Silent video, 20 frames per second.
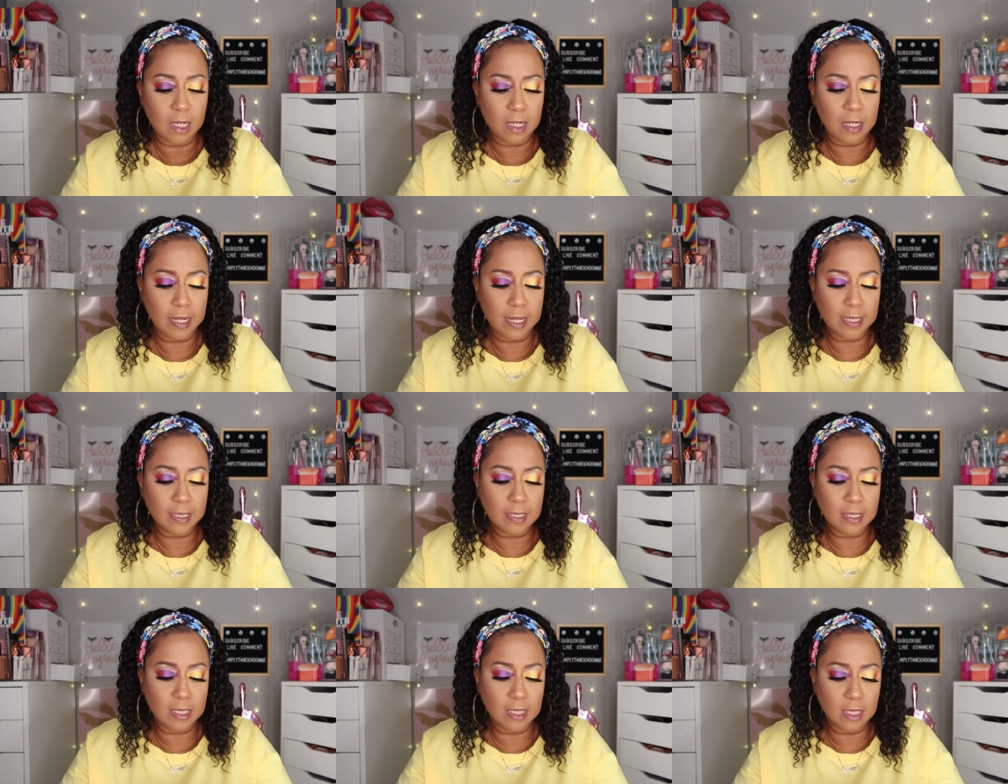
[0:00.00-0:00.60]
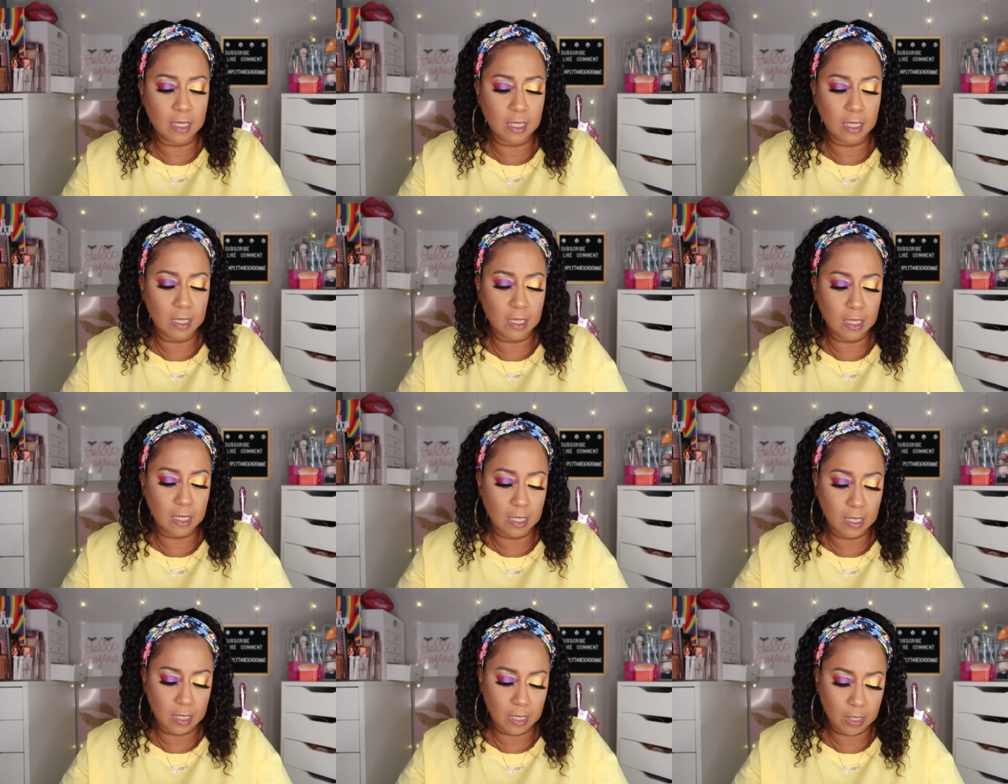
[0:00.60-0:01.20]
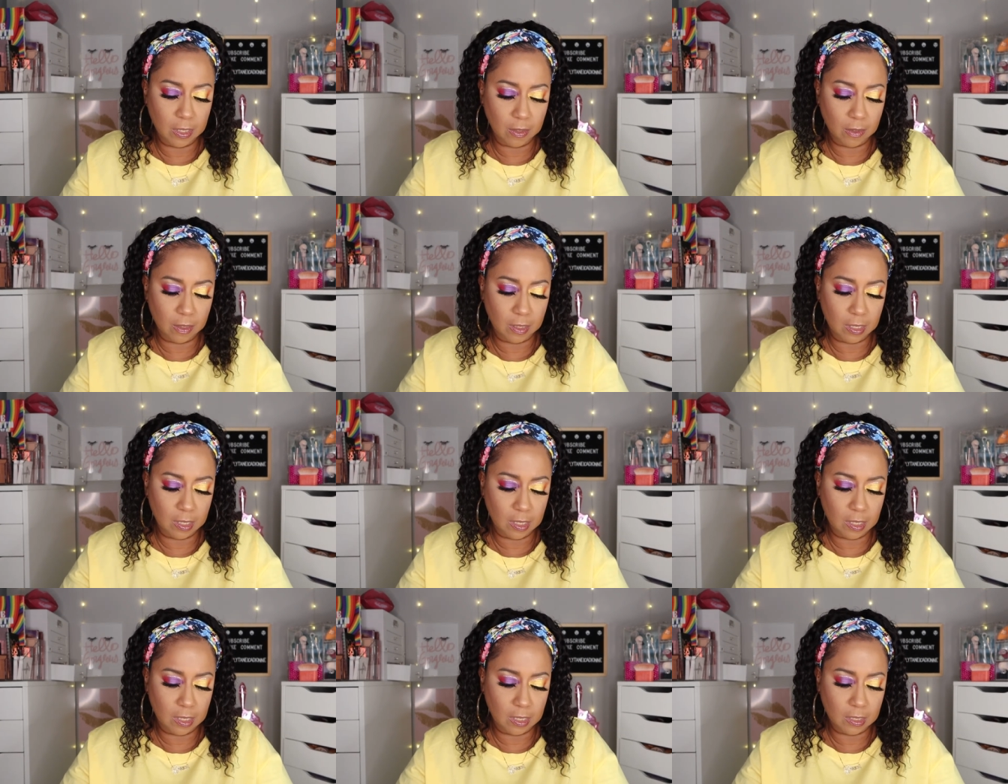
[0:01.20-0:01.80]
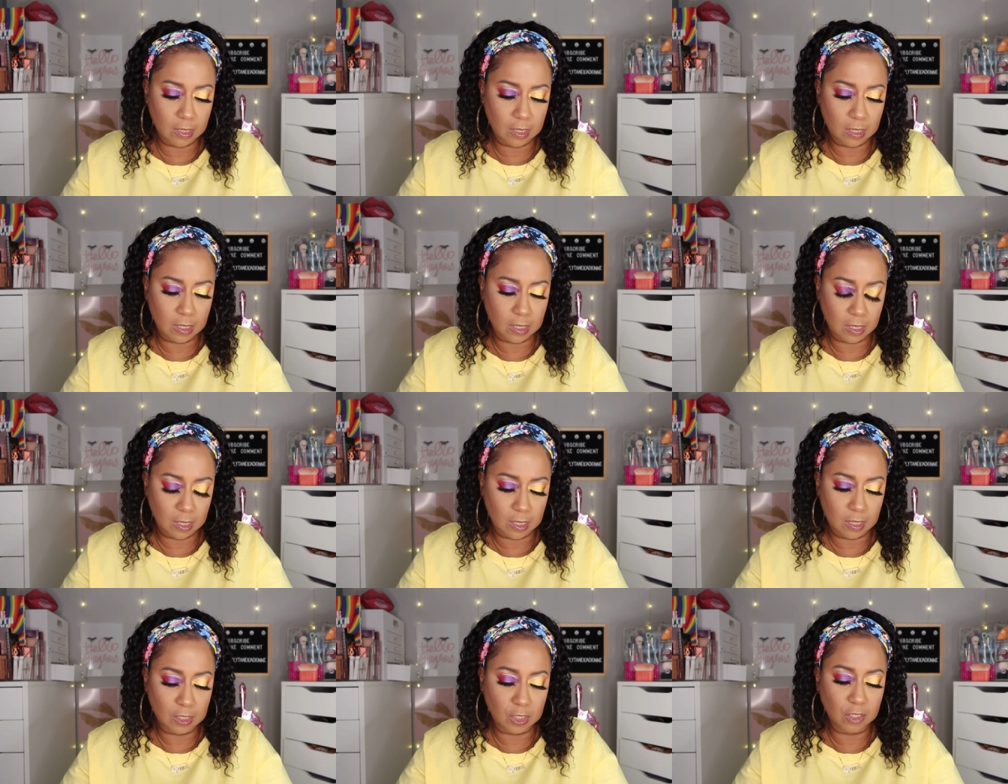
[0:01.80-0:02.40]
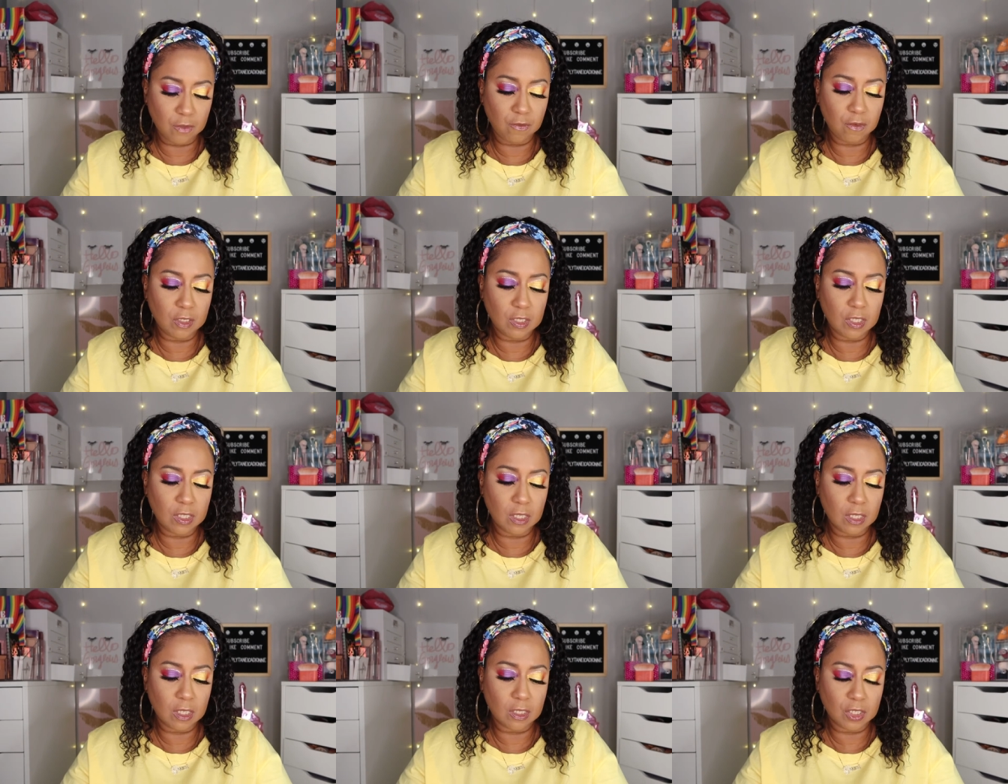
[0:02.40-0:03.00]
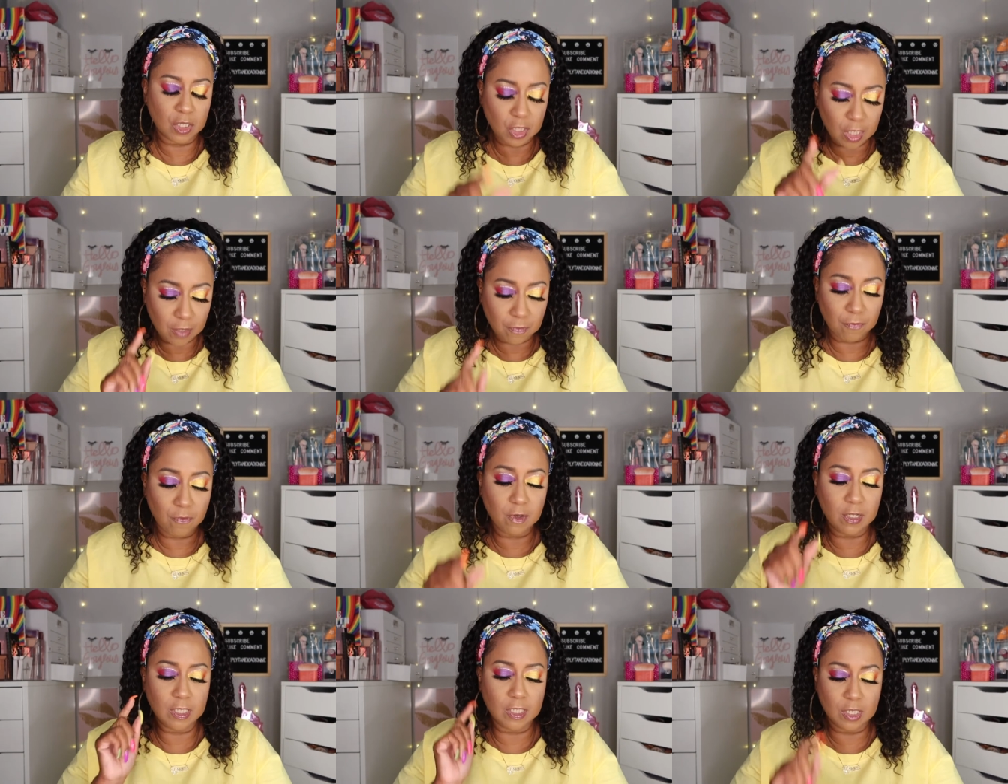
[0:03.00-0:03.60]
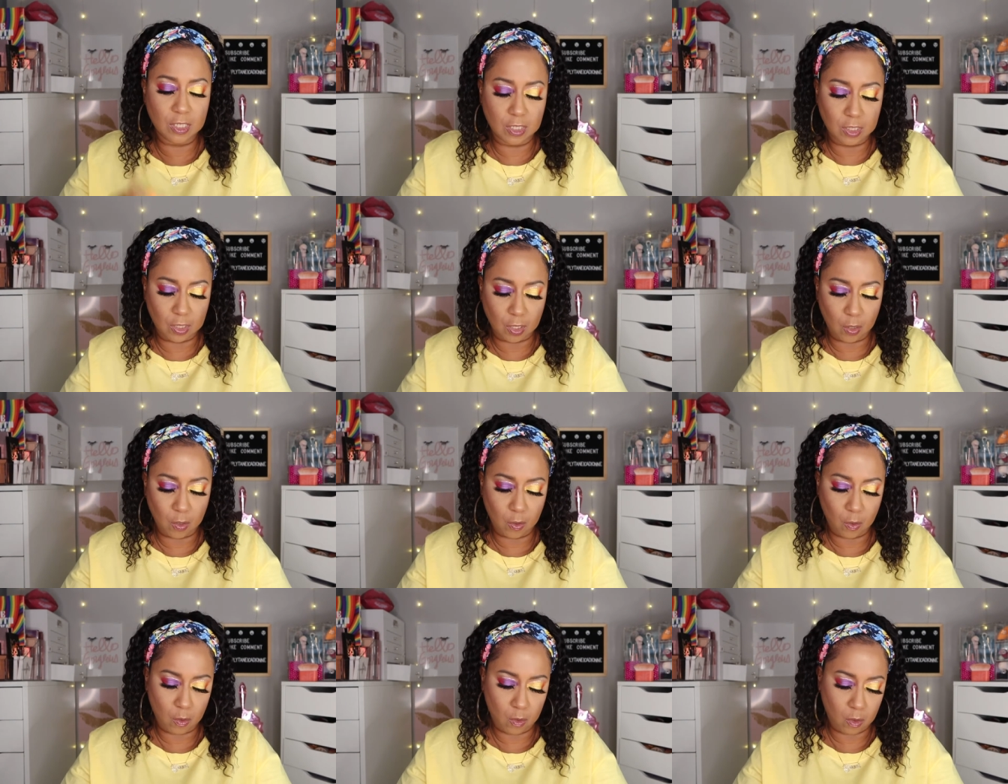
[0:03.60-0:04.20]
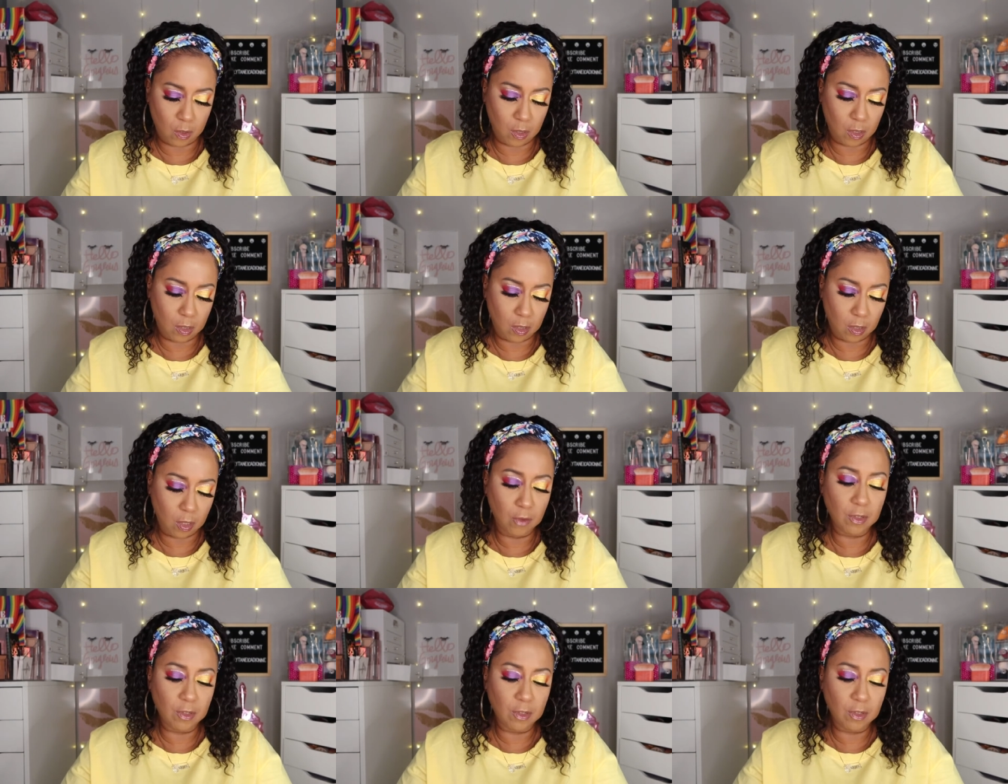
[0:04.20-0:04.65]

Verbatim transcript: Next thing here is the Jeffree, Jeffrey Star.